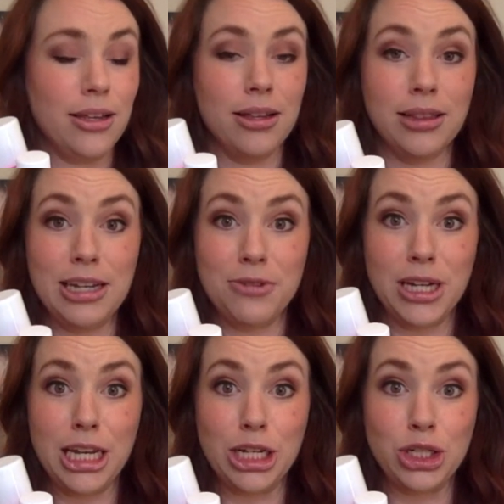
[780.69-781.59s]
leave-in
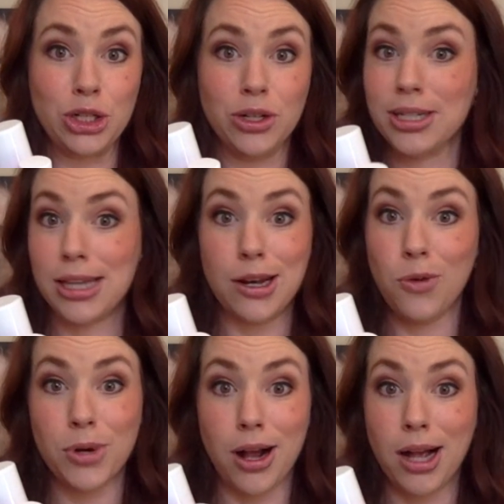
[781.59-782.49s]
conditioner, because I know
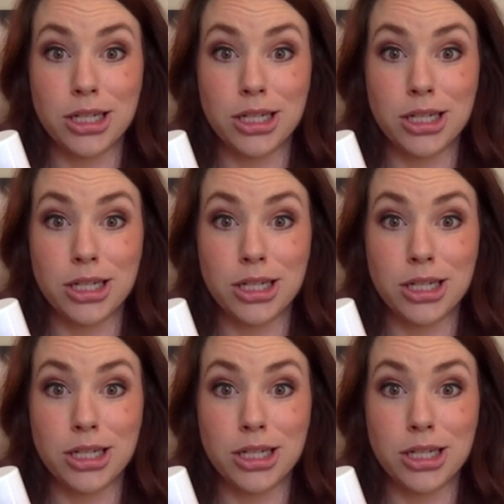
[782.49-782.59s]
we're not